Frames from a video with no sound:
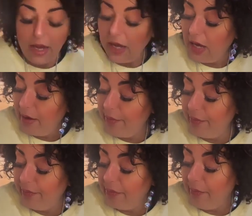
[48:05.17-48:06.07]

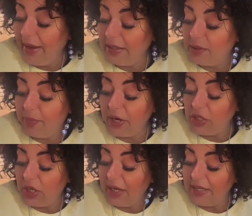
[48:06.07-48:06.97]
My
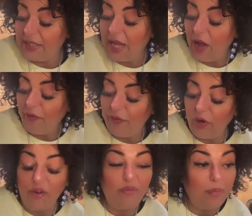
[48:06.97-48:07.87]
expression is now
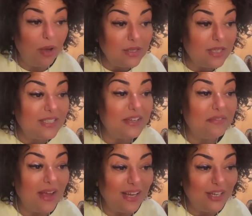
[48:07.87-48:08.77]
full of
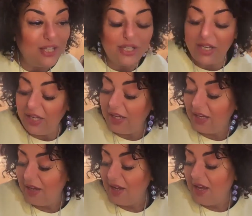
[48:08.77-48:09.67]
positive
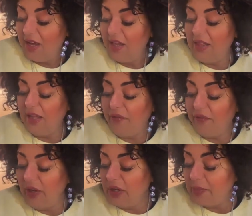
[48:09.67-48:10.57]
energy that
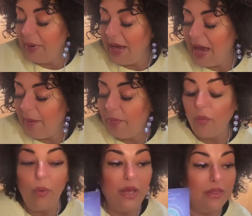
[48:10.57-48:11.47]
fills me
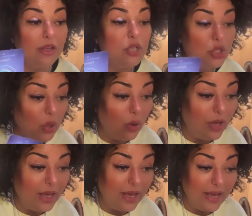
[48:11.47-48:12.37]
up with
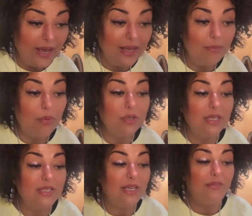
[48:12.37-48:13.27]
joy and
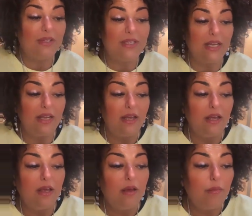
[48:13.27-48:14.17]
positivity.
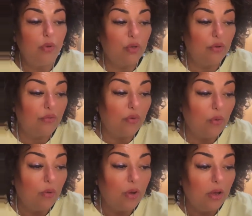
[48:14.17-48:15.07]

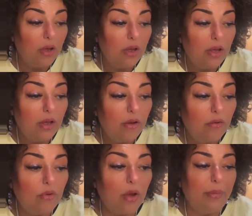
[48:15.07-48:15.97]
Beautiful.
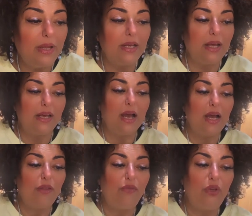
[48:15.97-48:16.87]
Robin, a
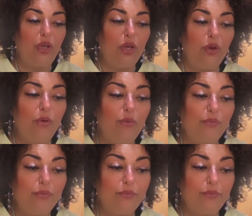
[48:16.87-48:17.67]
card for you.